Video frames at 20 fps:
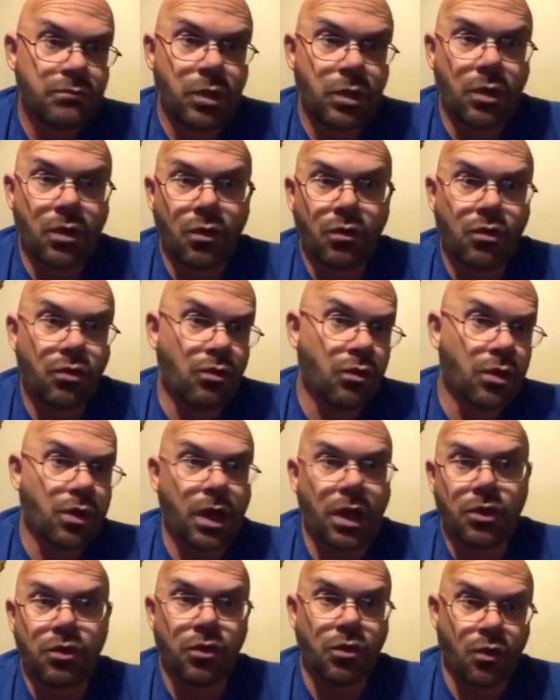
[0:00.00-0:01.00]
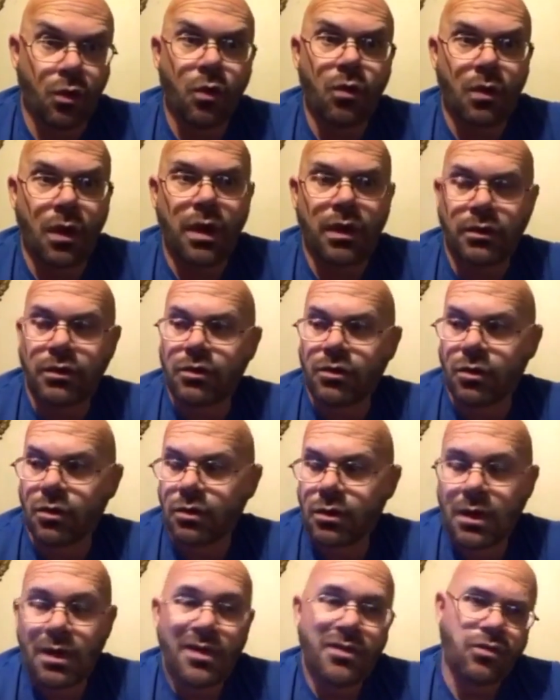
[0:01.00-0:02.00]
You look like you're all
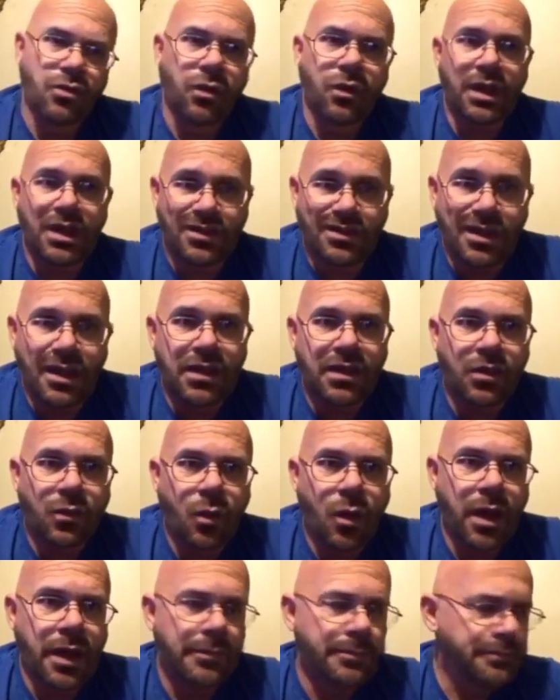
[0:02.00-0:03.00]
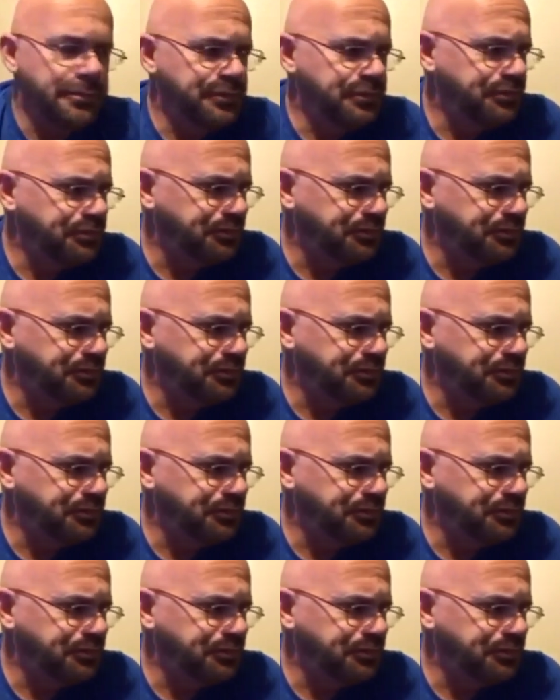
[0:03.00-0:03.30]
right, so they sell you the wine.